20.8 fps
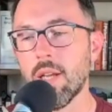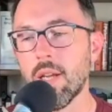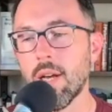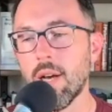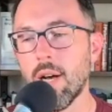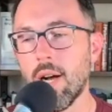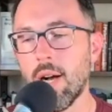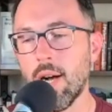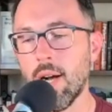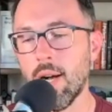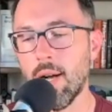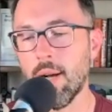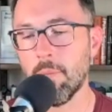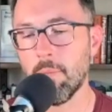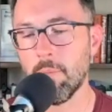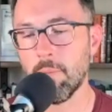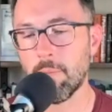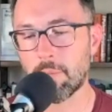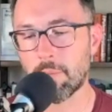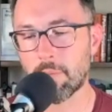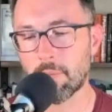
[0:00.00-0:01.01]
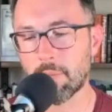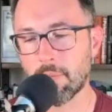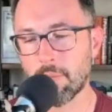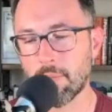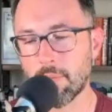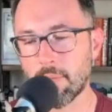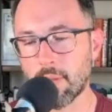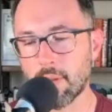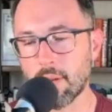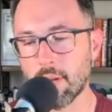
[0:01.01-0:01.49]

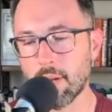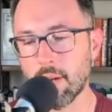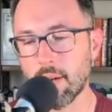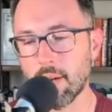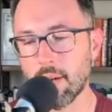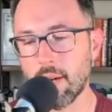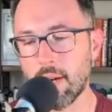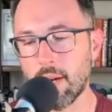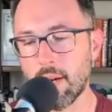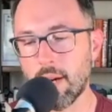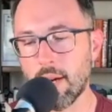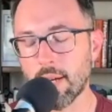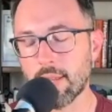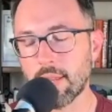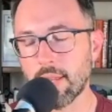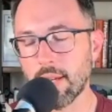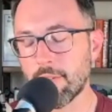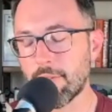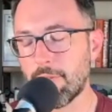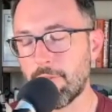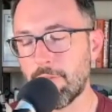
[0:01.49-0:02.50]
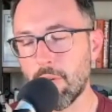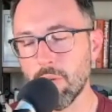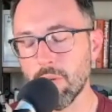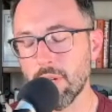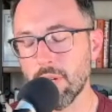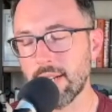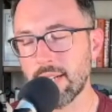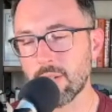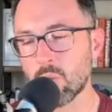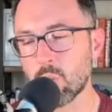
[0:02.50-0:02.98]
I think
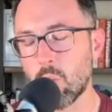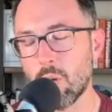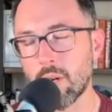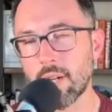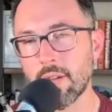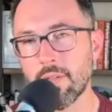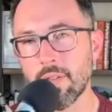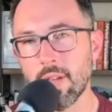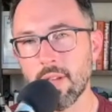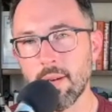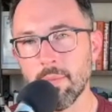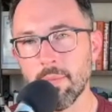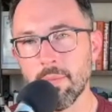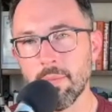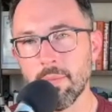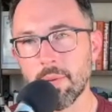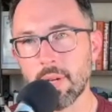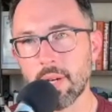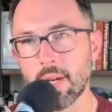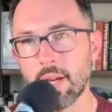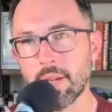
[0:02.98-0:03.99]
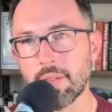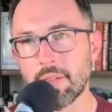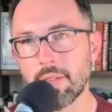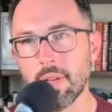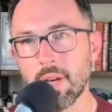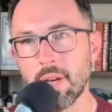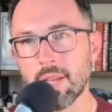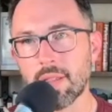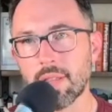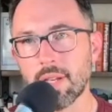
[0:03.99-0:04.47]
folate is one of them. But
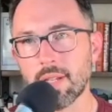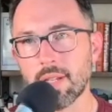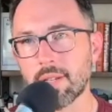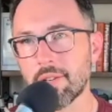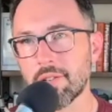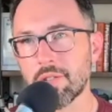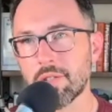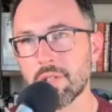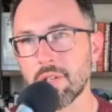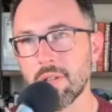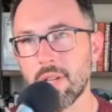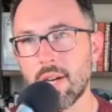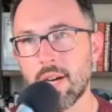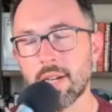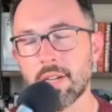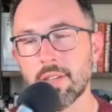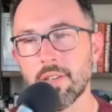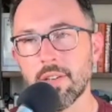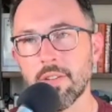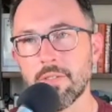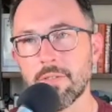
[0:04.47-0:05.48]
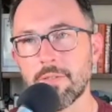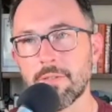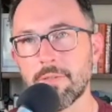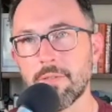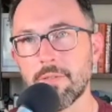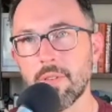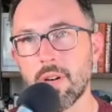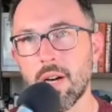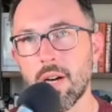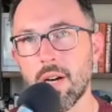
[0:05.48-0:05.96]
I think there's a lot of
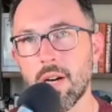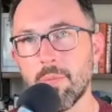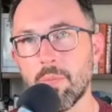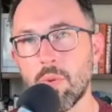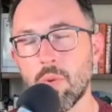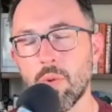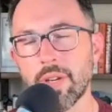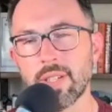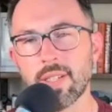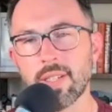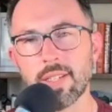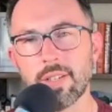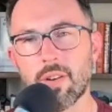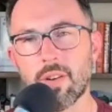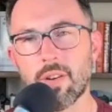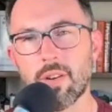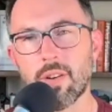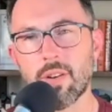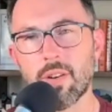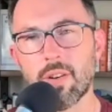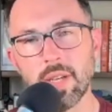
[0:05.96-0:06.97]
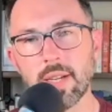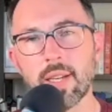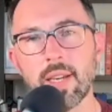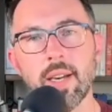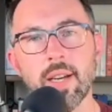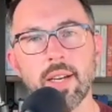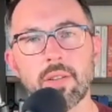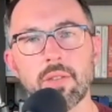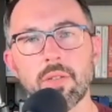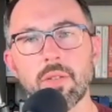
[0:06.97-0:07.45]
points that aren't being
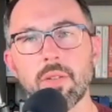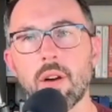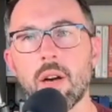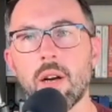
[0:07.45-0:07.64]
hit.